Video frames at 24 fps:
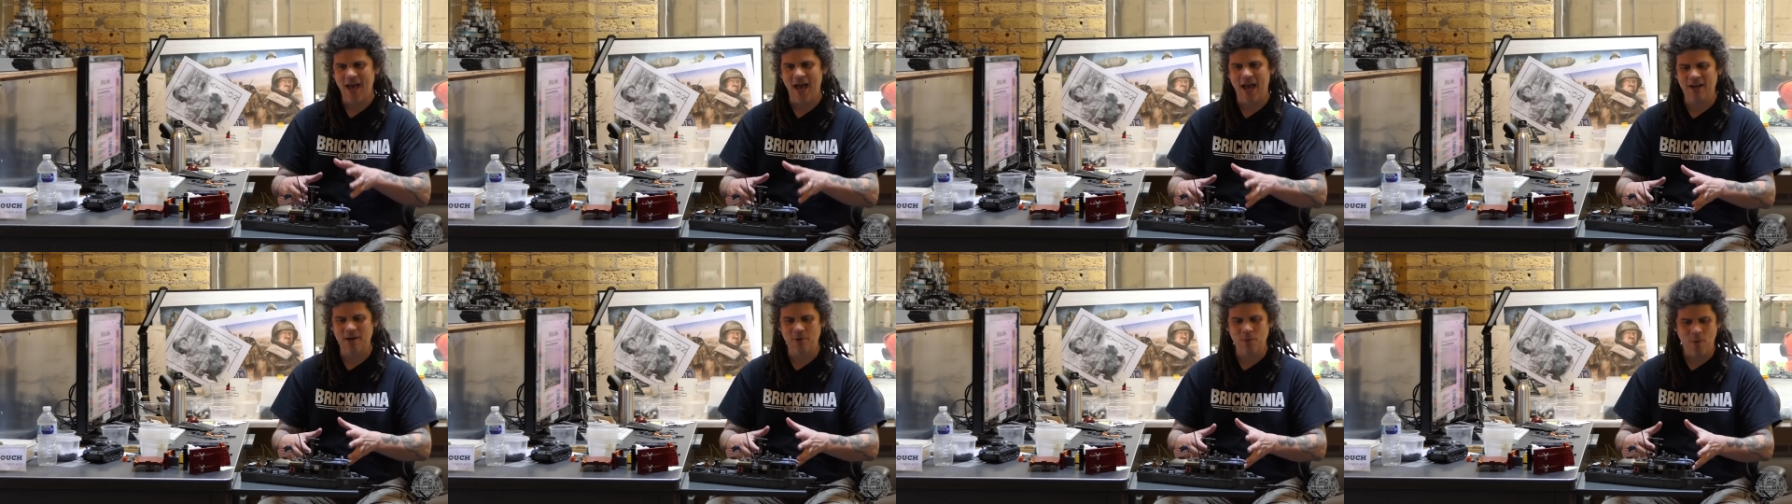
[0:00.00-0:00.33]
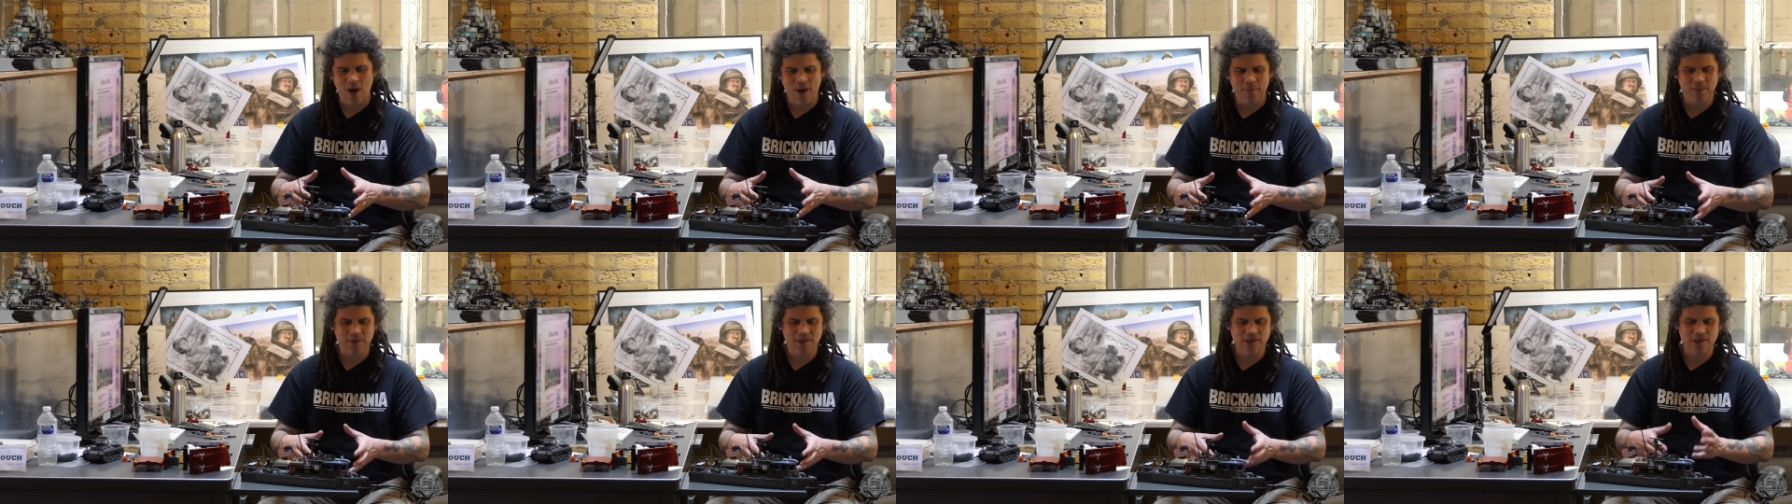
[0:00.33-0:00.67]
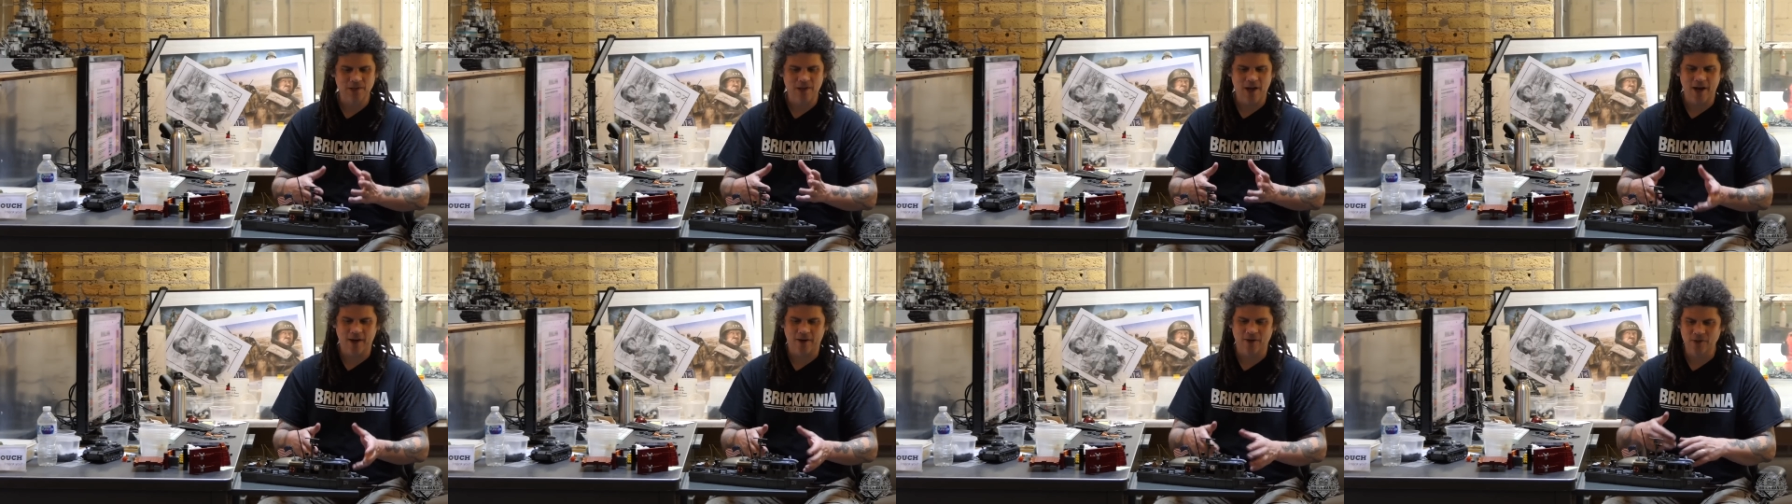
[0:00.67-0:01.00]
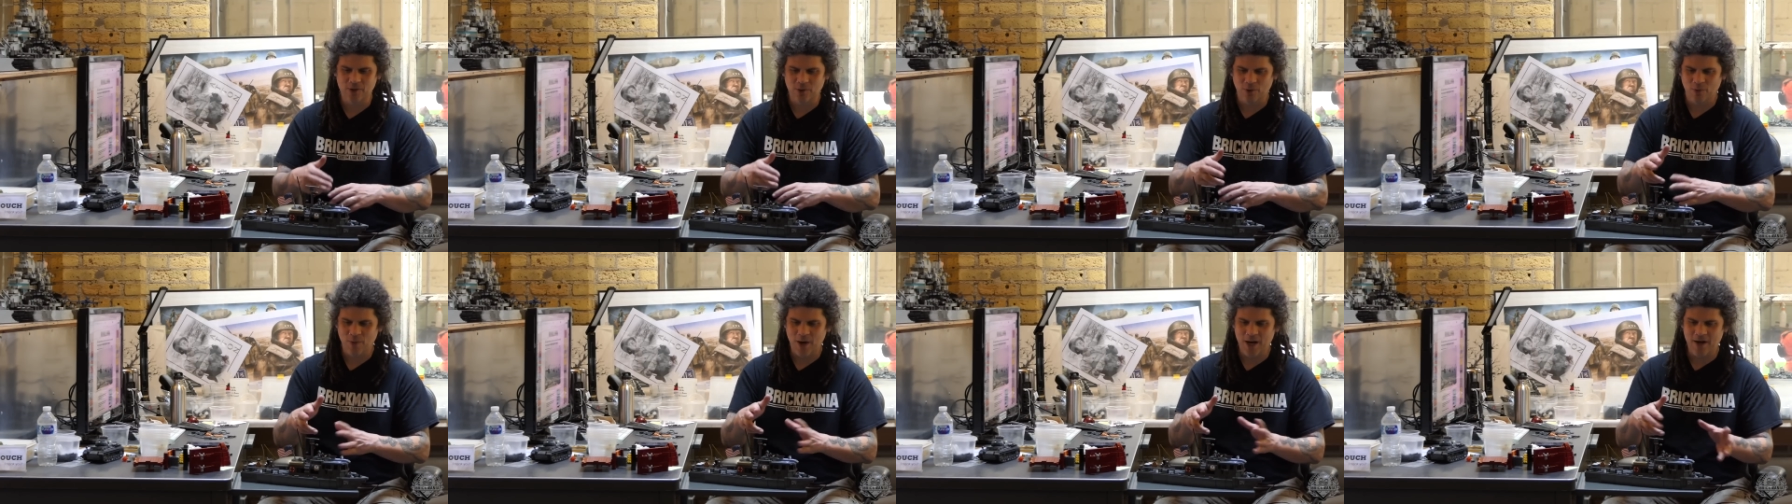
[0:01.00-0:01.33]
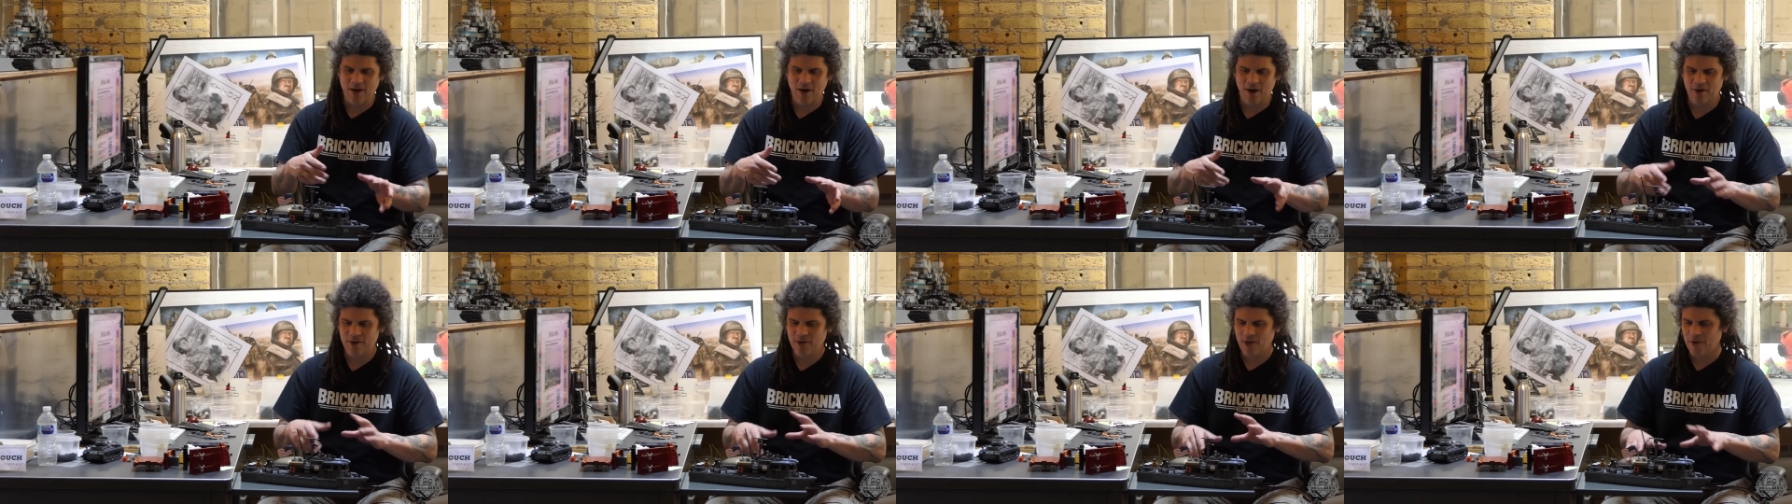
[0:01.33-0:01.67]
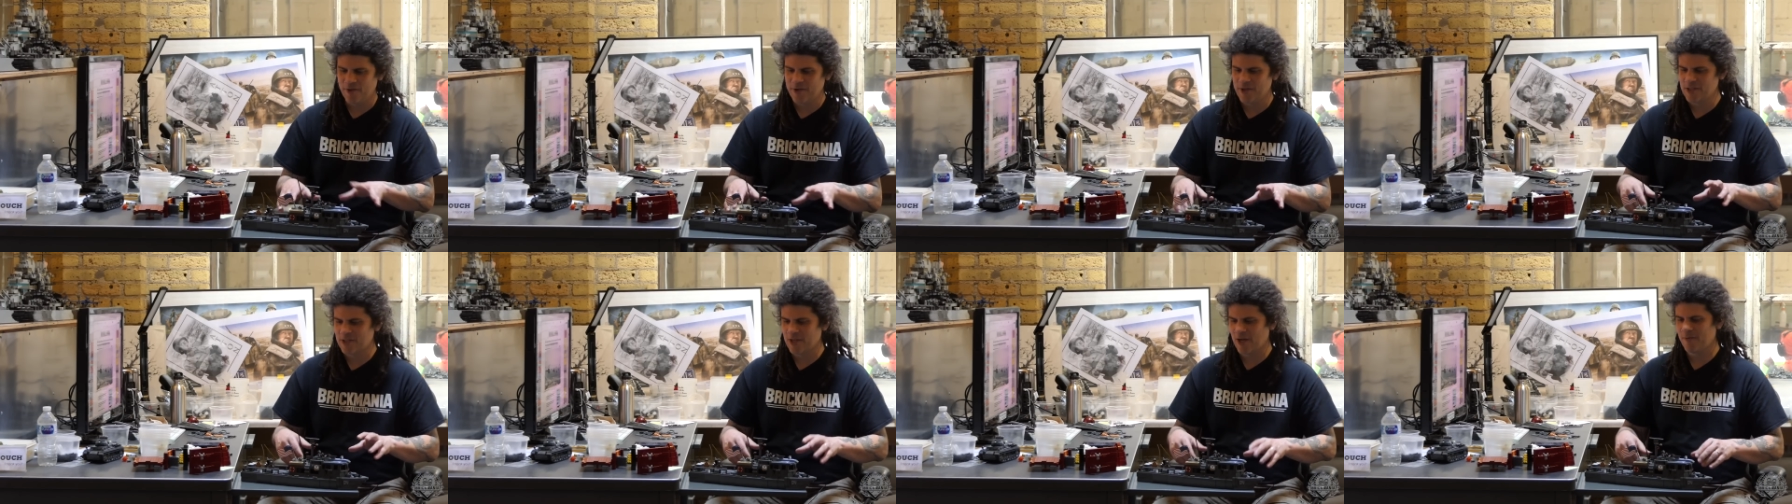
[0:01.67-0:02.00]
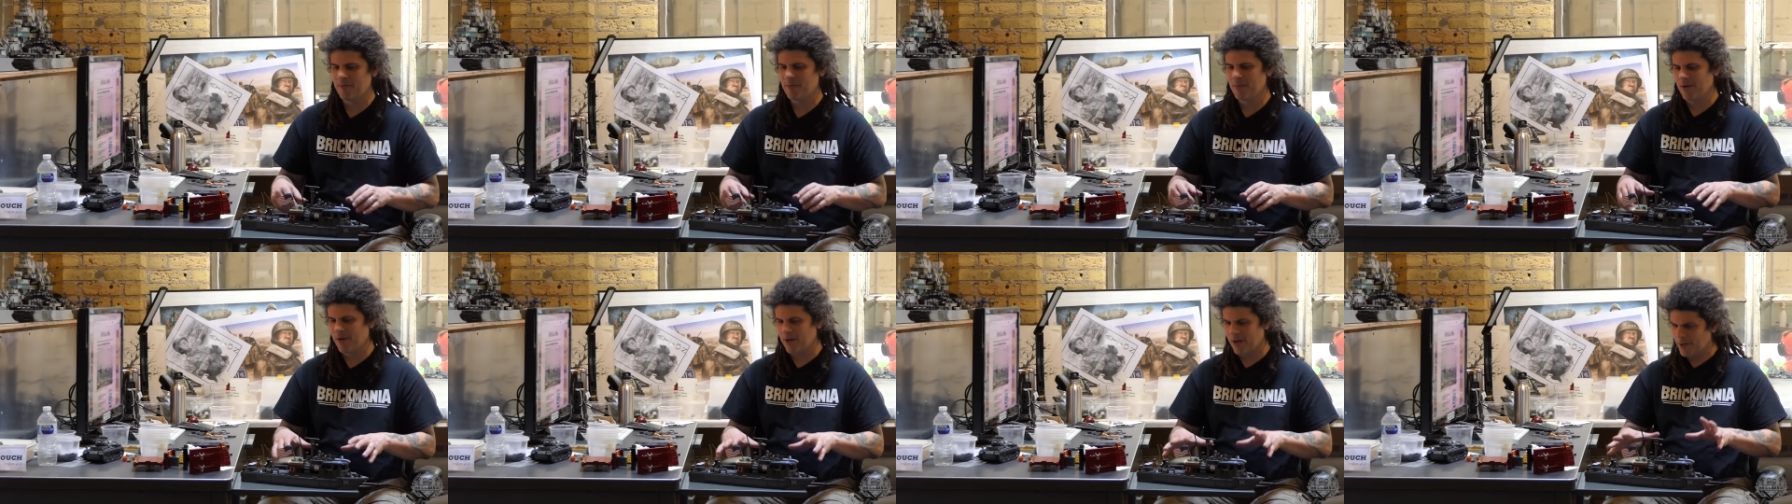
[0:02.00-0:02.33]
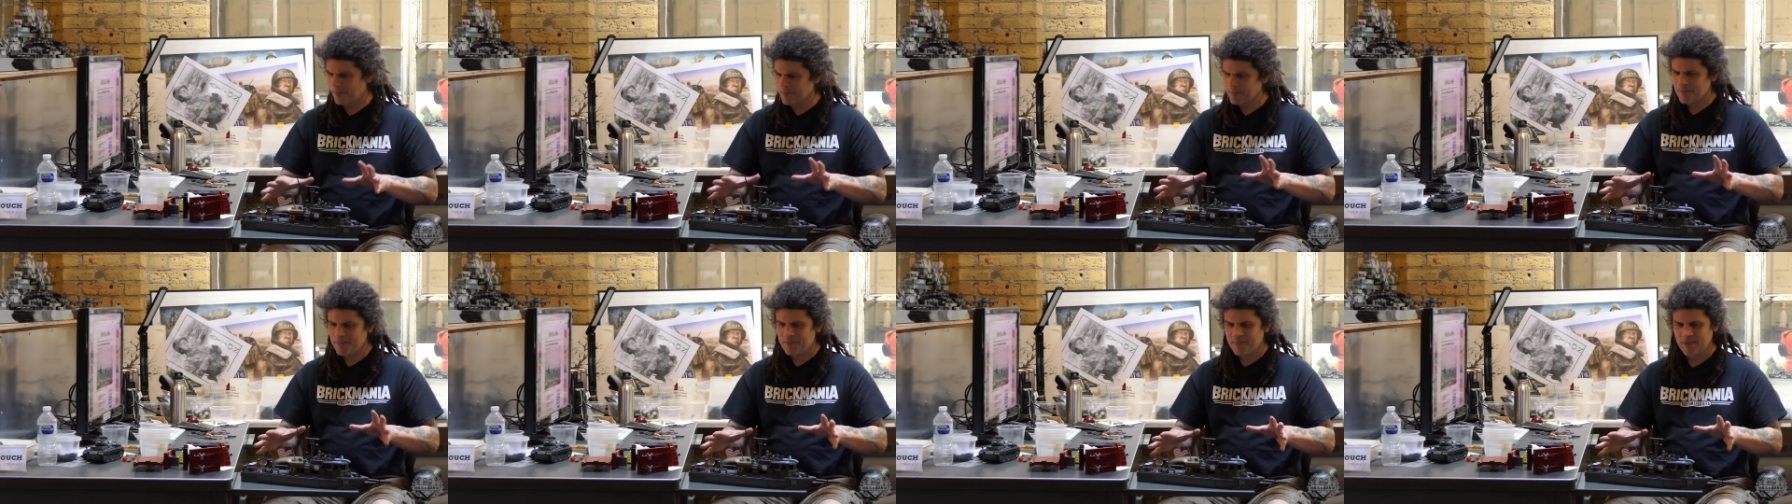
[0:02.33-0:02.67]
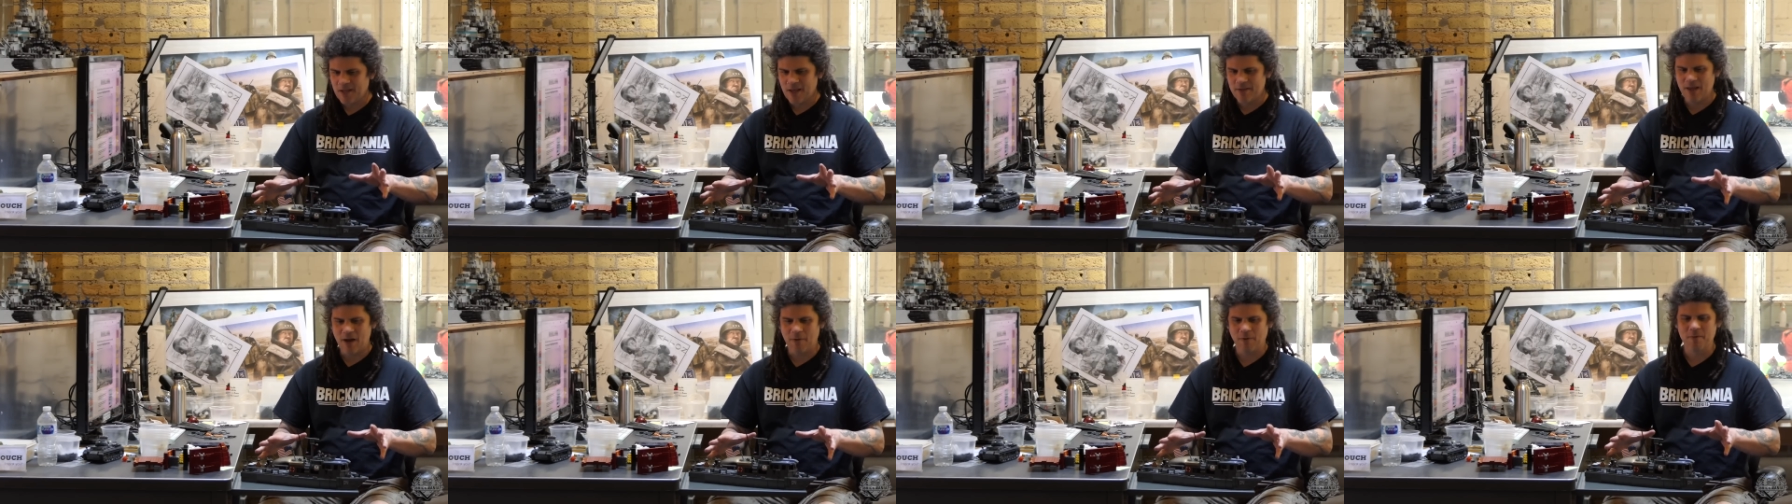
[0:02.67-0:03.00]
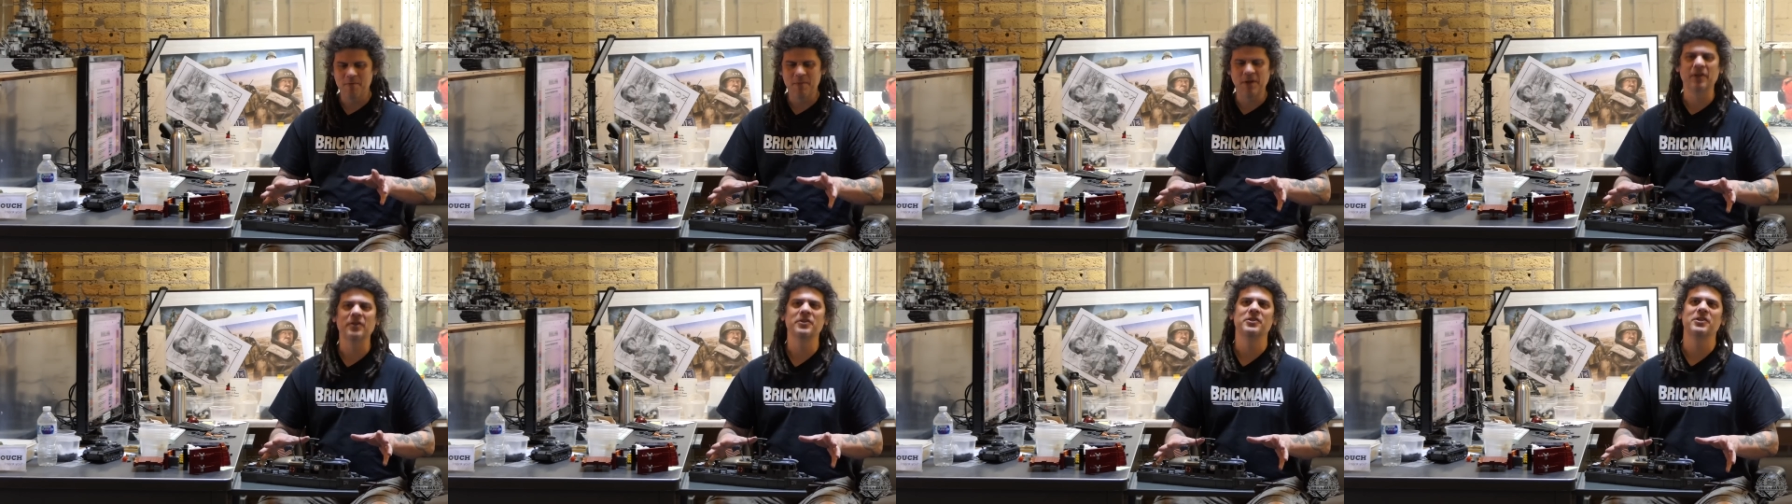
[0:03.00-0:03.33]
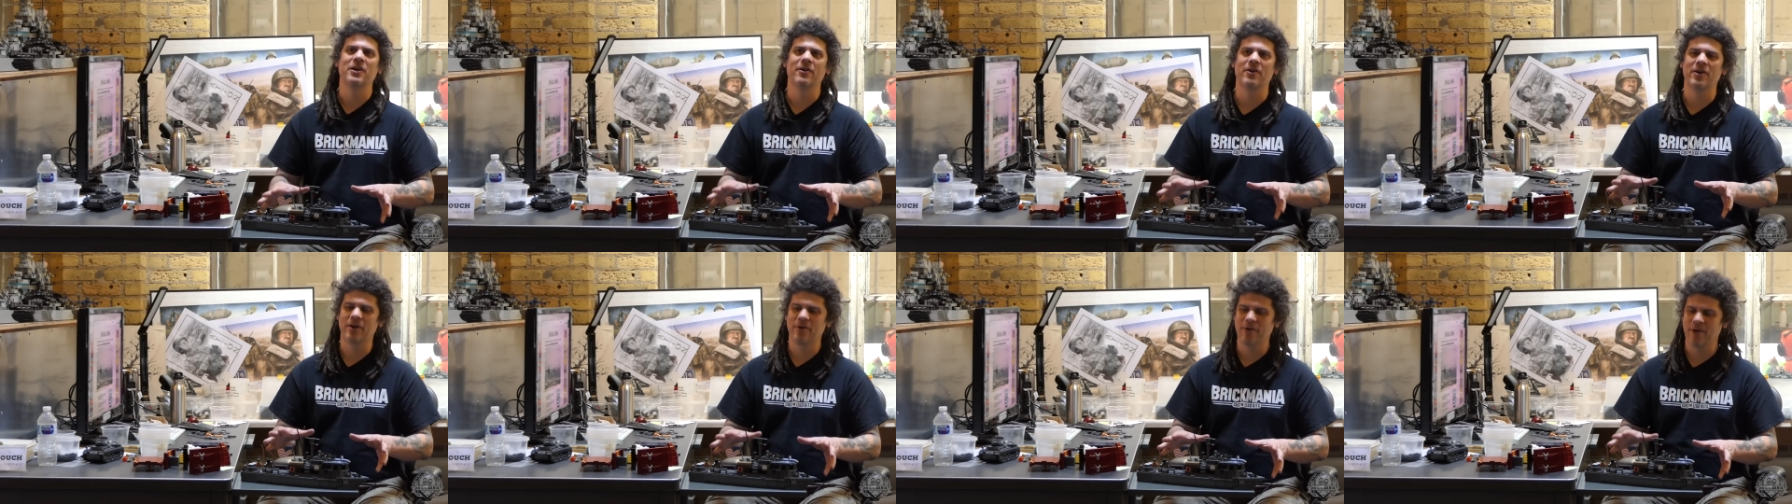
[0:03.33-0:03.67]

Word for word: added weapons lockers and radar and all this stuff uh, that were military